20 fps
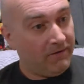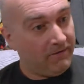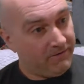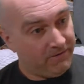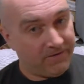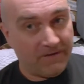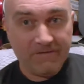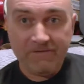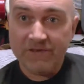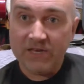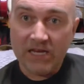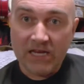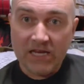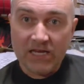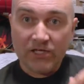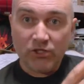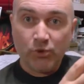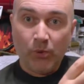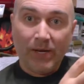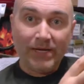
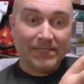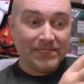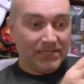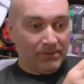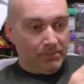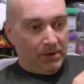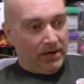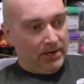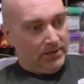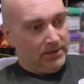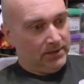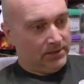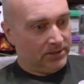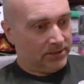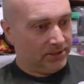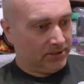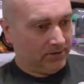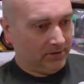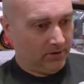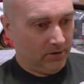15-20
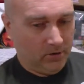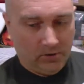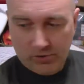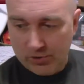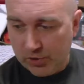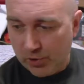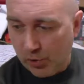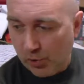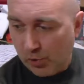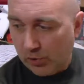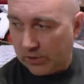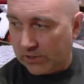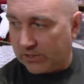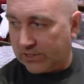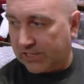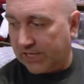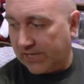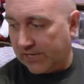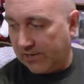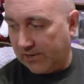miles on your
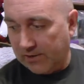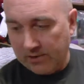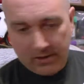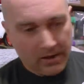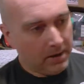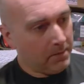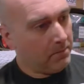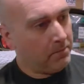signal,